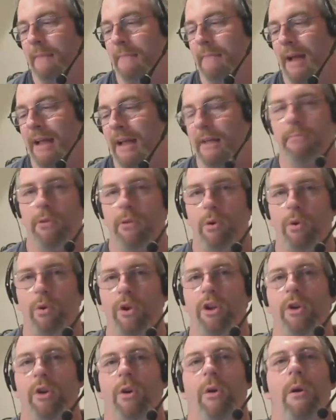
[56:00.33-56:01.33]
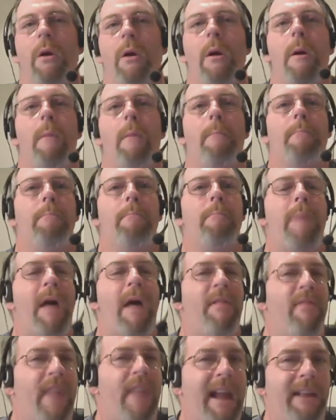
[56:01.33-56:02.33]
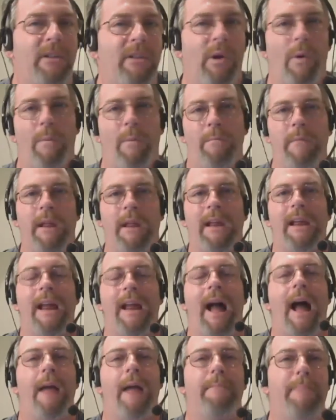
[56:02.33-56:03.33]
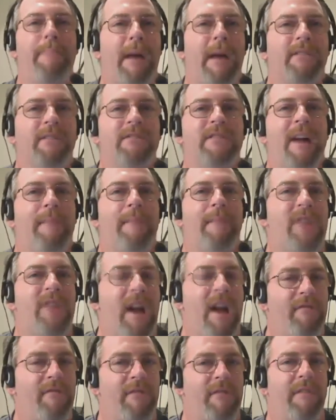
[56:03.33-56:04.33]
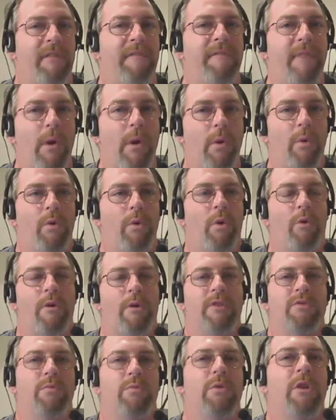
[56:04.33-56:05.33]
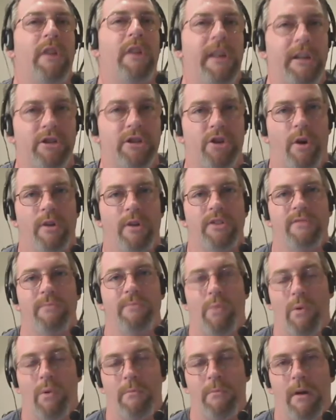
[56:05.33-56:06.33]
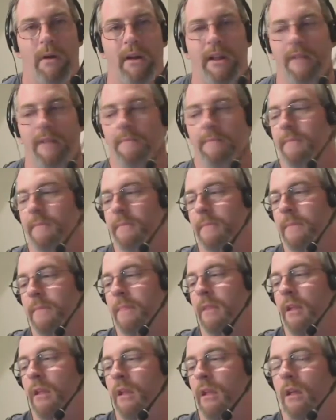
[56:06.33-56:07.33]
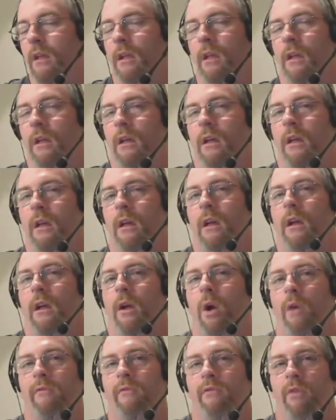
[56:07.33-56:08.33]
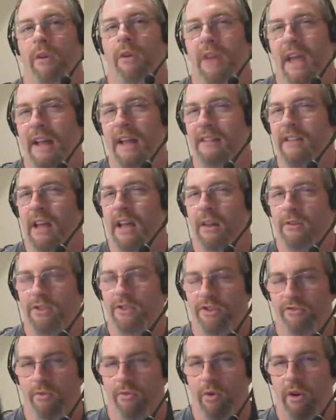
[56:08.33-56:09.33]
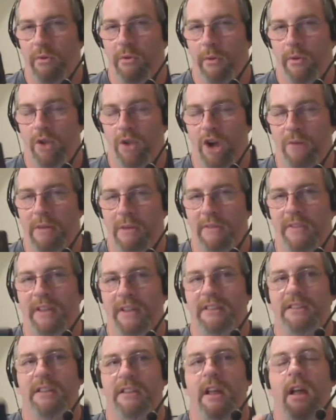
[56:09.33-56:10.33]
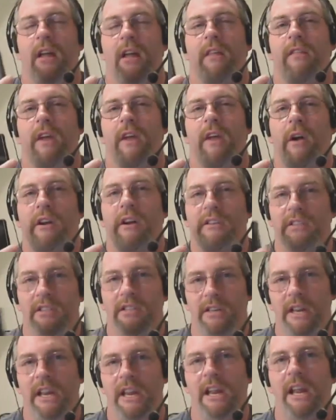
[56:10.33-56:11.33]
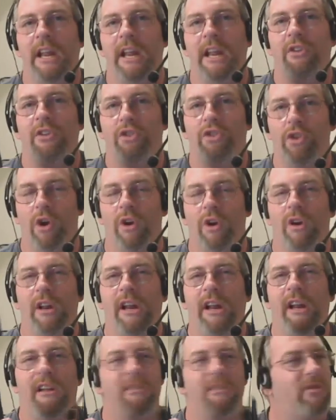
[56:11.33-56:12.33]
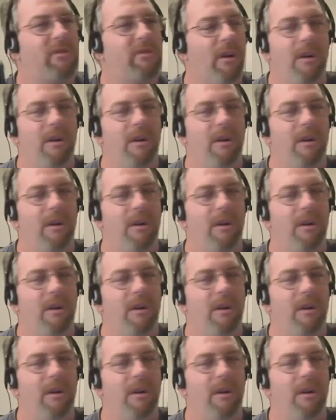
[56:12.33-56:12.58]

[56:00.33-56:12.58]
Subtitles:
by my employer, and they told me I better stop tethering the phone or else we're going to get charged more money. Over on Entelos Droid, we were talking about this. There are sneaky, dirty,